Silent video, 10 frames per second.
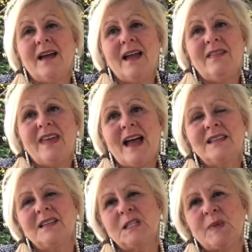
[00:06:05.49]
And
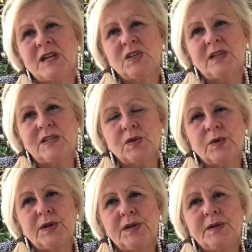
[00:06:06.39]
that's especially
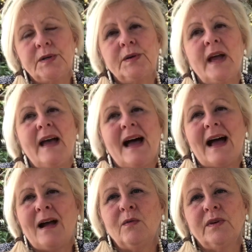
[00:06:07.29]
true.
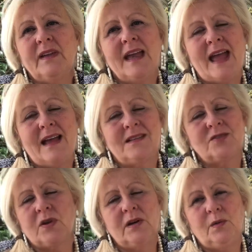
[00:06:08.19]
I really
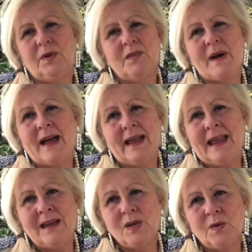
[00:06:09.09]
struggle with
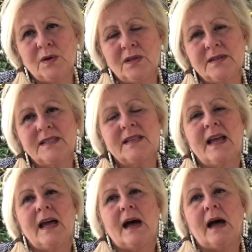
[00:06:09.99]
biennials.
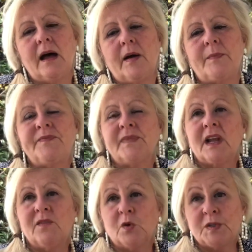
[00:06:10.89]

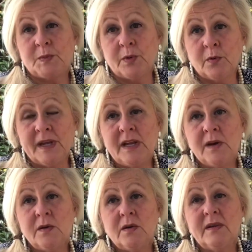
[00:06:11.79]
Of course,
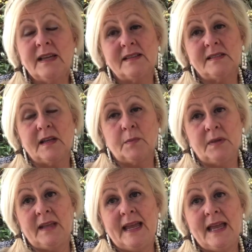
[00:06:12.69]
perennial is a
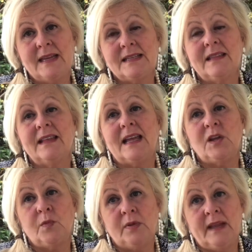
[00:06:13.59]
plant that
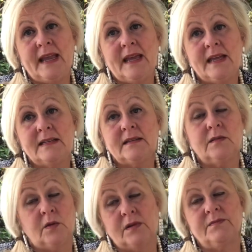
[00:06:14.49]
you plant,
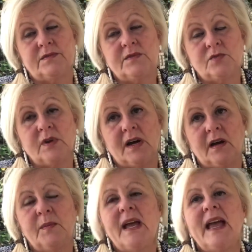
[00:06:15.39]
or
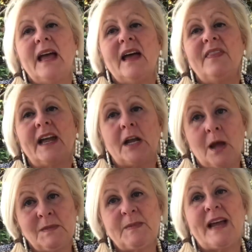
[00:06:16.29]
shrub, that
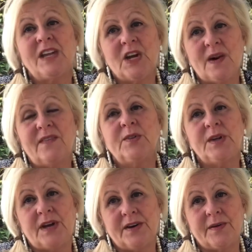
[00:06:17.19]
comes back year after
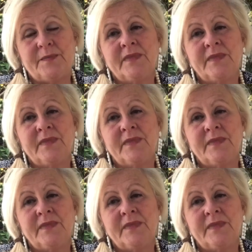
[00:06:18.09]
year.